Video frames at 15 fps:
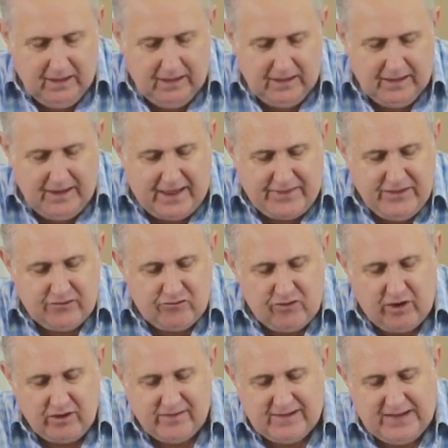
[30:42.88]
Another
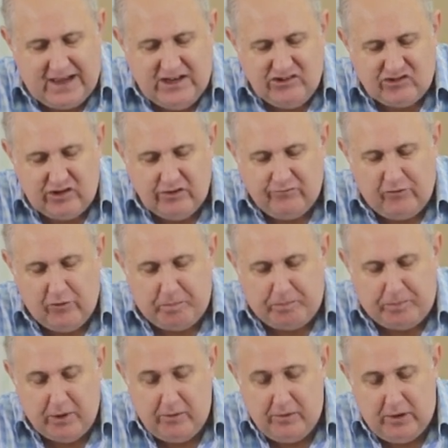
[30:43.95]
translation for
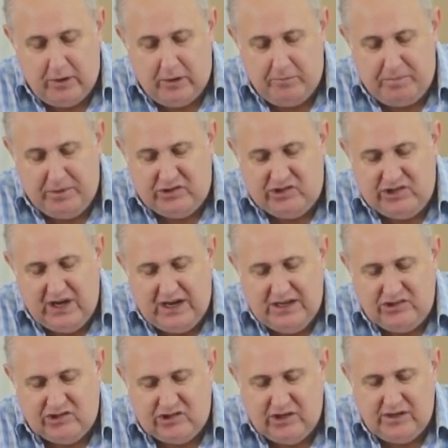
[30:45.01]

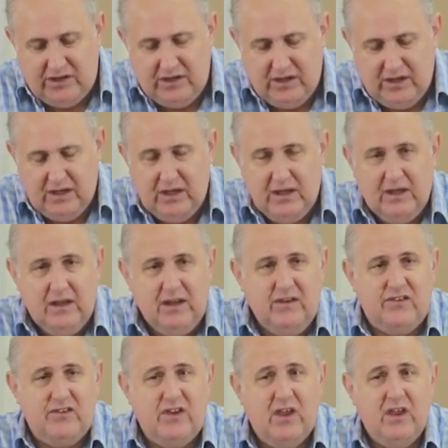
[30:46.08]
propitiation
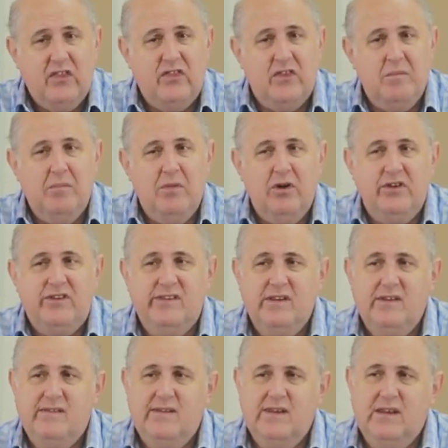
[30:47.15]
is the mercy
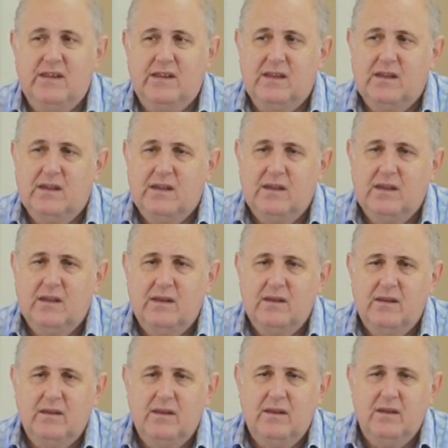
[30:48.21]
seat.
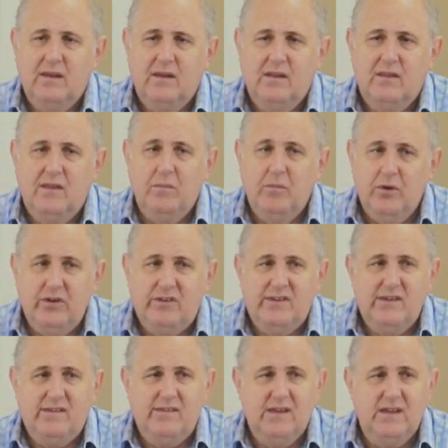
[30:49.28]
The
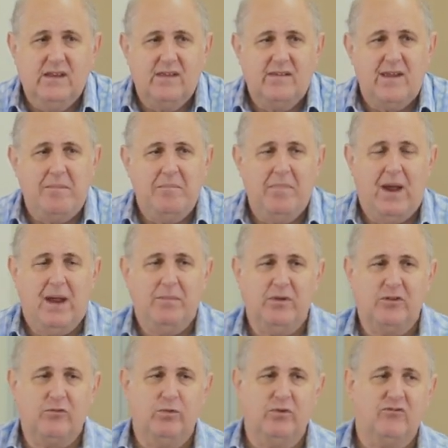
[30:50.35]
mercy seat. Some
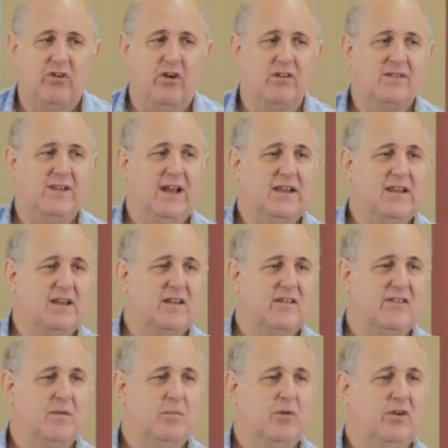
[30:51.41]
Bibles will translate it
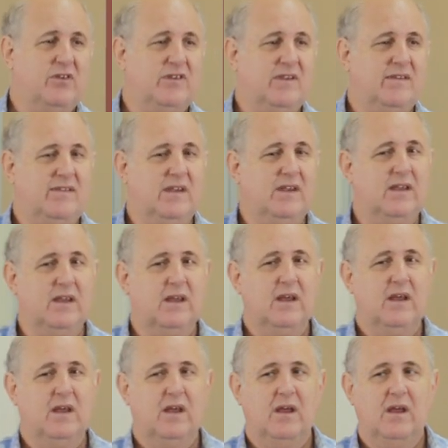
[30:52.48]
as the mercy seat.
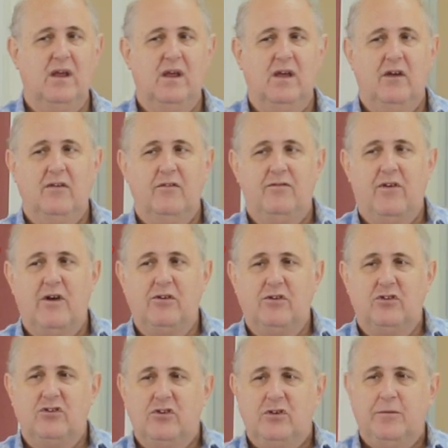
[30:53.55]

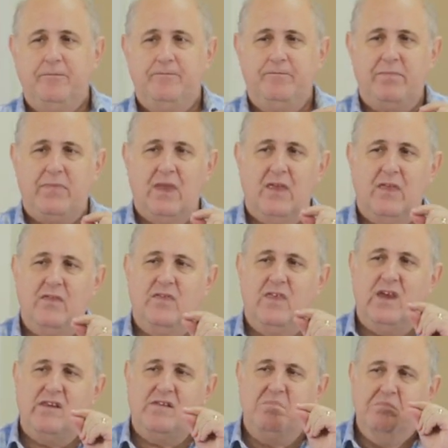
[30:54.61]
Folks,
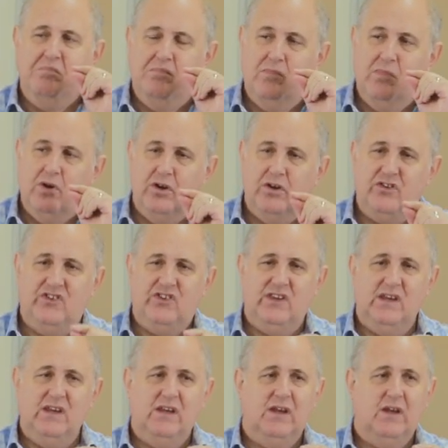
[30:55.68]
there's
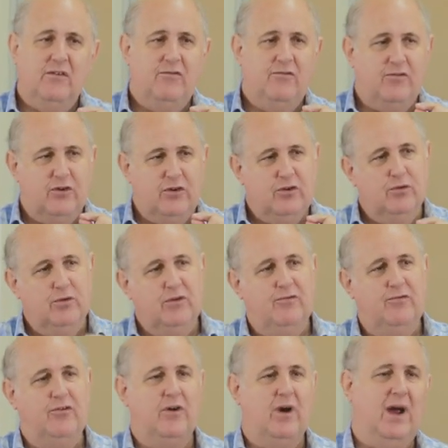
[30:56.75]
mercy for you and
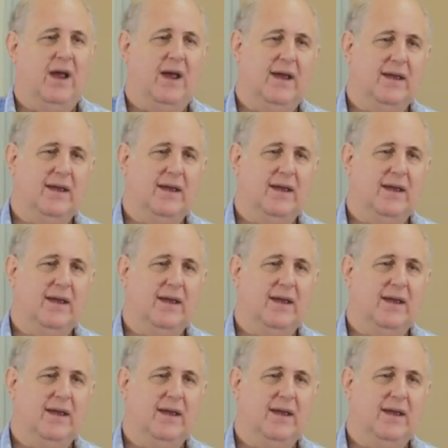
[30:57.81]
for I.